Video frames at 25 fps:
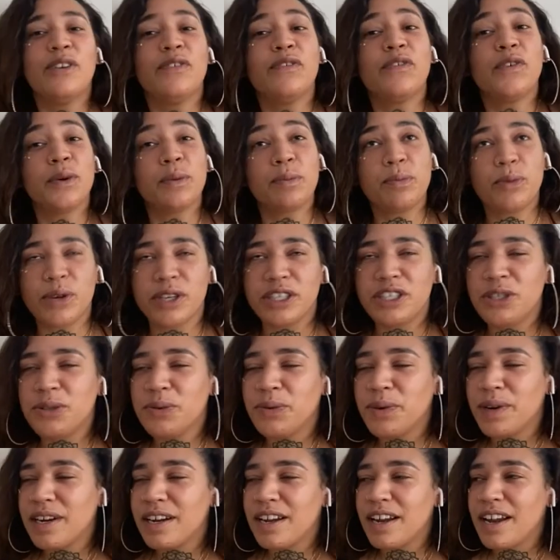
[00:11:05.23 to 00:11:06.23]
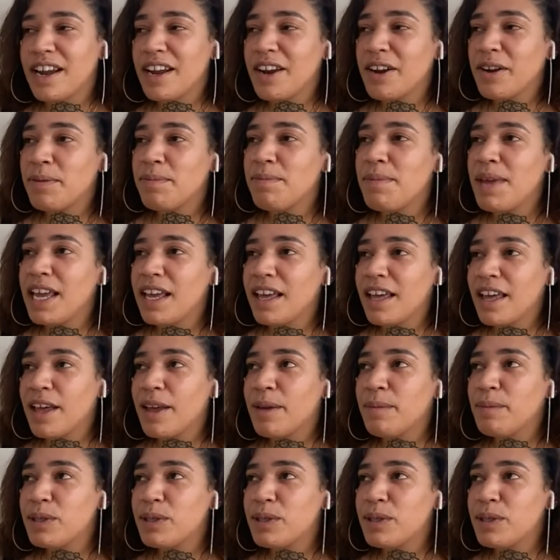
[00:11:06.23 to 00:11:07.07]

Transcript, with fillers: for mortuary hair and makeup?